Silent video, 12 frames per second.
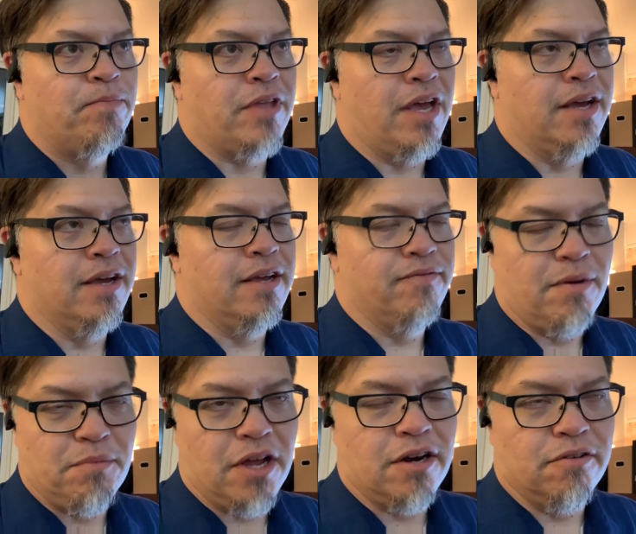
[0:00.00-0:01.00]
uh, if I'm
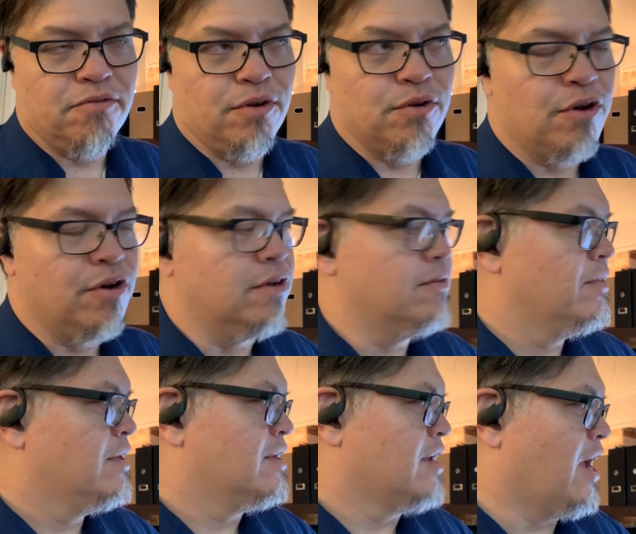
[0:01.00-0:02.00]
not on a phone call.
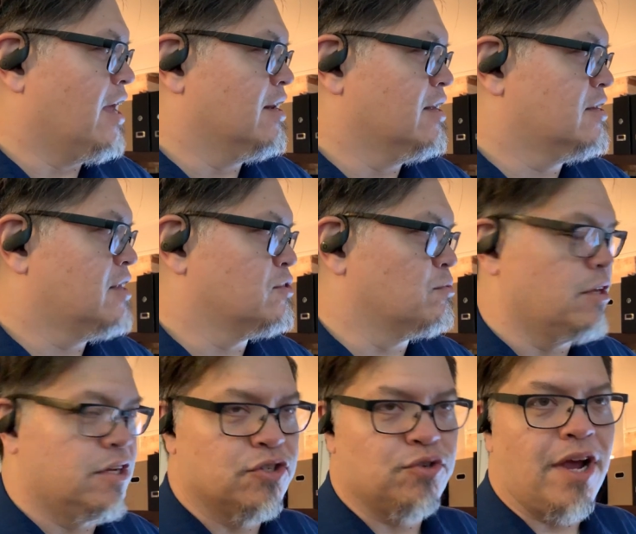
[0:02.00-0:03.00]
And it doesn't really
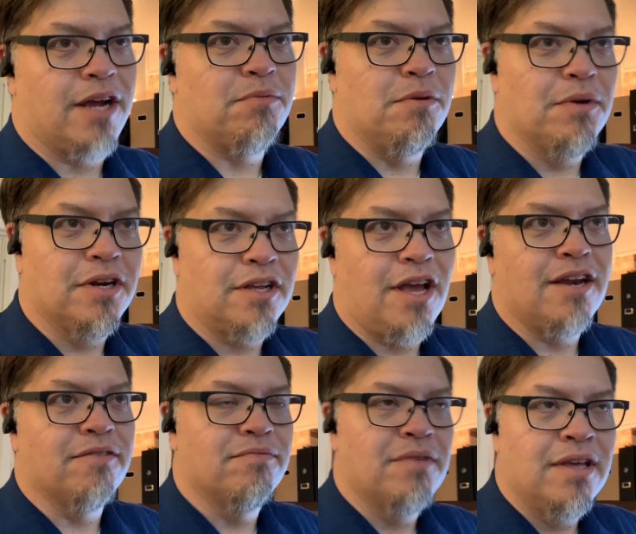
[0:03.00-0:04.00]
distract me, but it kind of